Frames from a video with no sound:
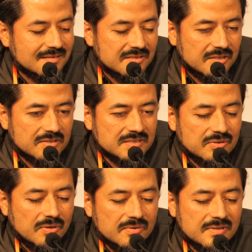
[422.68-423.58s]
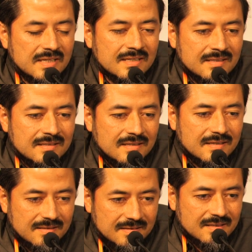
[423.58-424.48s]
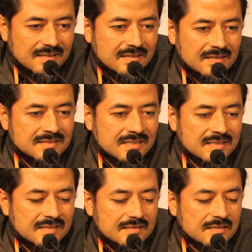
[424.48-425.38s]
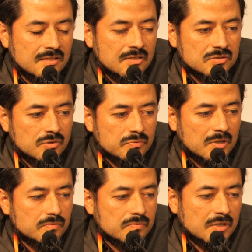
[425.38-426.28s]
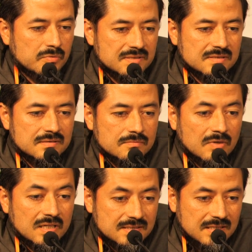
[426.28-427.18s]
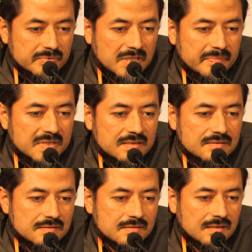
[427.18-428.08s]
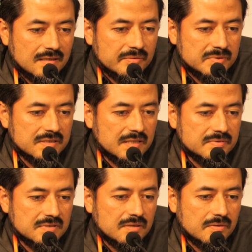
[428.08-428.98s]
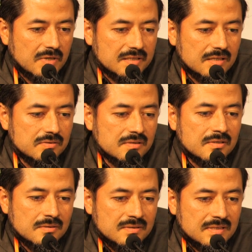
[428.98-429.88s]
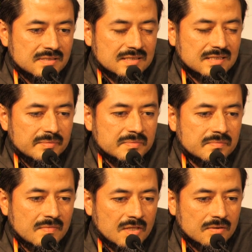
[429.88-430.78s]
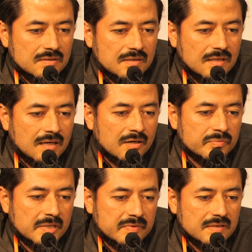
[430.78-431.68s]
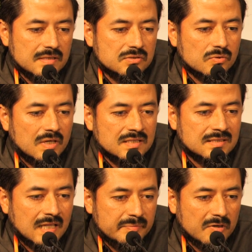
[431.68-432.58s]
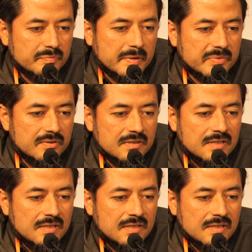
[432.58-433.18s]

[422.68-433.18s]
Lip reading: years ago it started. So what is the objective? The objectives right now is the same. The objective is to enslave our people.